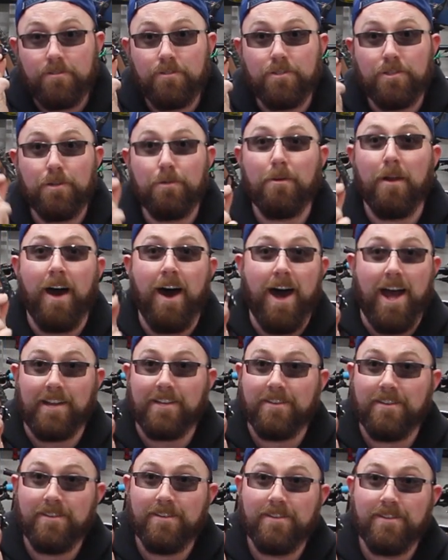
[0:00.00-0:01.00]
do
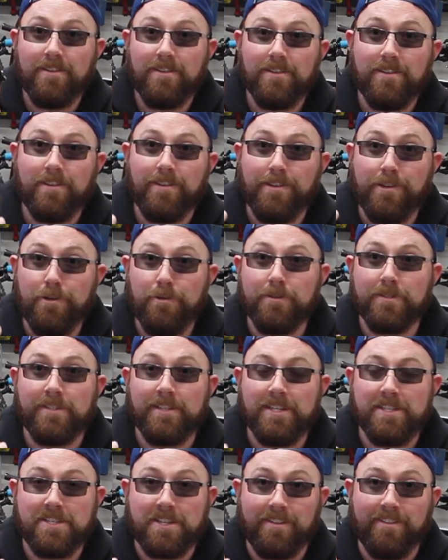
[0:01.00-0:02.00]
not use
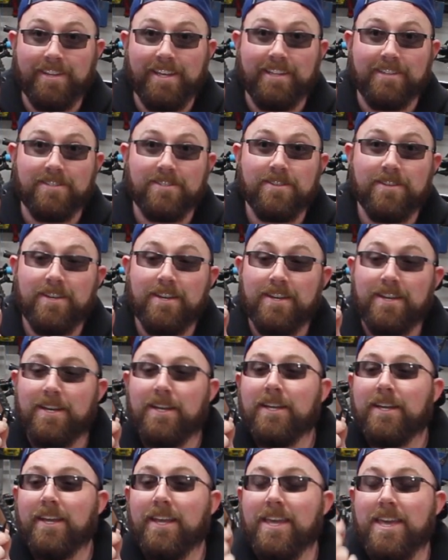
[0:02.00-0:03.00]
these cleats
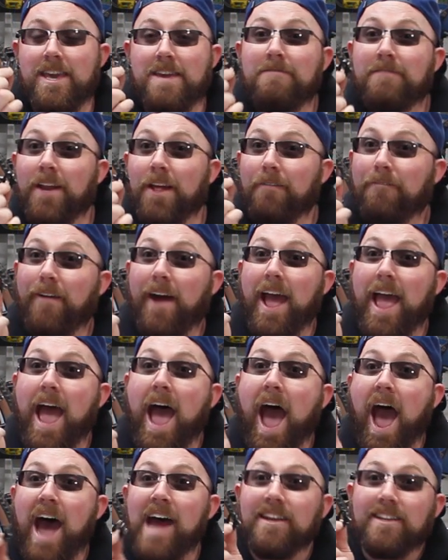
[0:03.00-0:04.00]
even if I
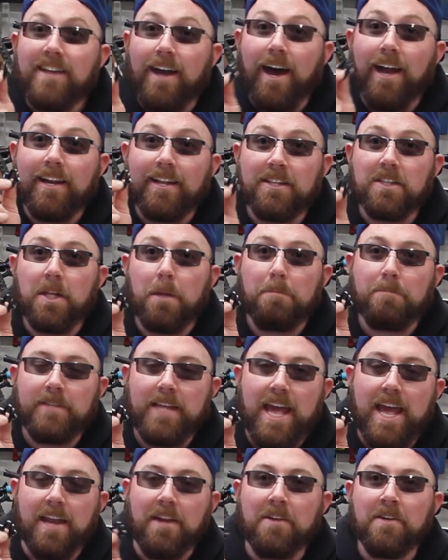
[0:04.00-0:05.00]
had gotten clipped
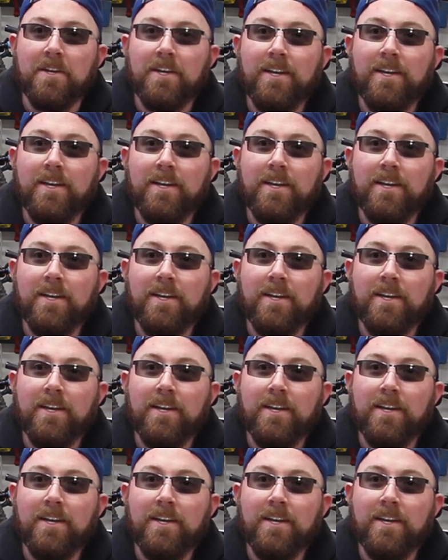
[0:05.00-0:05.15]
in,